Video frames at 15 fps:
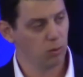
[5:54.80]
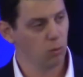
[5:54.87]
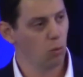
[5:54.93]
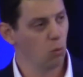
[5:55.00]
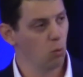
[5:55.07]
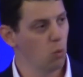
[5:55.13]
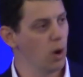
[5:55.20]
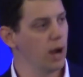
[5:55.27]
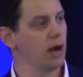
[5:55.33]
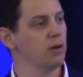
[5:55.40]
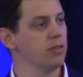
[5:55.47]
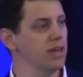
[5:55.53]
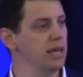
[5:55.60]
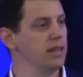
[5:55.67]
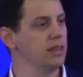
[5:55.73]

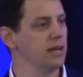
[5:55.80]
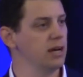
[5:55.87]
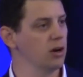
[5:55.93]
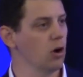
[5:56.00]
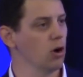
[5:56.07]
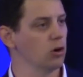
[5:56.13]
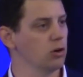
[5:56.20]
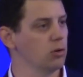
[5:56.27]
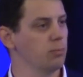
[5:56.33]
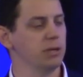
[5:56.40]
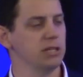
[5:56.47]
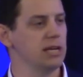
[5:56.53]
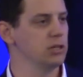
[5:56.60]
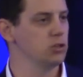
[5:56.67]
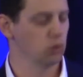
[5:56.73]
where then there are
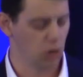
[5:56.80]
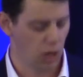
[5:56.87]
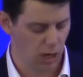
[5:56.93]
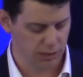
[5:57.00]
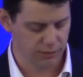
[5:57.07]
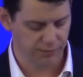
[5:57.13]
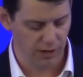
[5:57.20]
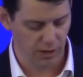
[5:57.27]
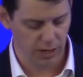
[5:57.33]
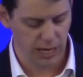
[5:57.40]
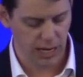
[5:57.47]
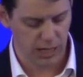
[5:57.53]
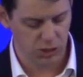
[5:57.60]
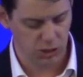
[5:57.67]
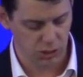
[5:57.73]
potential cost
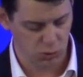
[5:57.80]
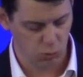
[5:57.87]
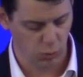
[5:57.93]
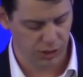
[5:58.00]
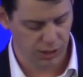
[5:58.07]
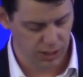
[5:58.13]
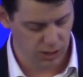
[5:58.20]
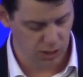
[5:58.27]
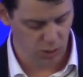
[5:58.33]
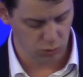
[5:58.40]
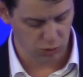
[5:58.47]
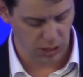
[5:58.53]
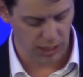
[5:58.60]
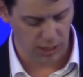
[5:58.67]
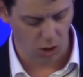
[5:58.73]
variations within
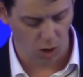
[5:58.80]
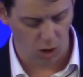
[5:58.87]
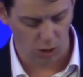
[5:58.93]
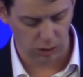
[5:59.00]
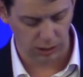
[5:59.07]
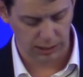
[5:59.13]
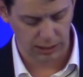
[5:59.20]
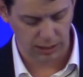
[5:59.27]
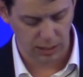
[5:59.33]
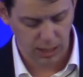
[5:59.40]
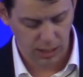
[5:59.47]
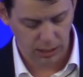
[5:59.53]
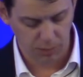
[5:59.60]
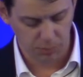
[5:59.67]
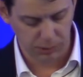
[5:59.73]
those kind of all-in
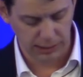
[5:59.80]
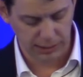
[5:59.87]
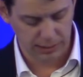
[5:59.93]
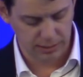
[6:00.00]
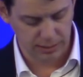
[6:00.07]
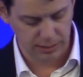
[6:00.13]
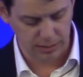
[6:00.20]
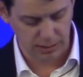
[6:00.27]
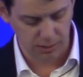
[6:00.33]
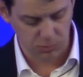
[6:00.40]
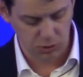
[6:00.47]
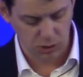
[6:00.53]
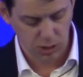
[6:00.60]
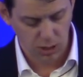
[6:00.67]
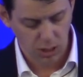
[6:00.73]
complete
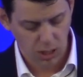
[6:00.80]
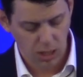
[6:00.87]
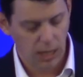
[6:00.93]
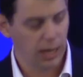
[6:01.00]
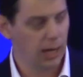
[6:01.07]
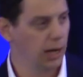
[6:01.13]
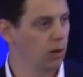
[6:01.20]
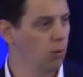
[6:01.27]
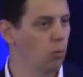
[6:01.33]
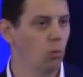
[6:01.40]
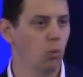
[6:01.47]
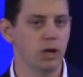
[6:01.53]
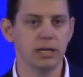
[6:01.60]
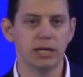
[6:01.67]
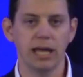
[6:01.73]
systems.
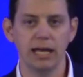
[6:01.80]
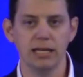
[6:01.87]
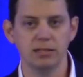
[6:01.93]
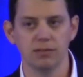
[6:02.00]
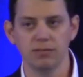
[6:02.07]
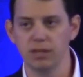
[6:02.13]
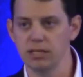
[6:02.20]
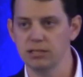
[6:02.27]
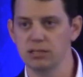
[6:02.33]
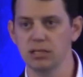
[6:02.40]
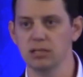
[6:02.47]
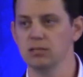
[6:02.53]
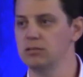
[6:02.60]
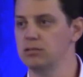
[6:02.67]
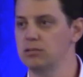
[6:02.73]
One case of this
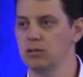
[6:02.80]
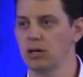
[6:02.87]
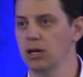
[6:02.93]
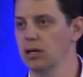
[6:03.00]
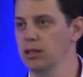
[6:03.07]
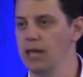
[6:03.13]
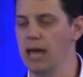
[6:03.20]
is the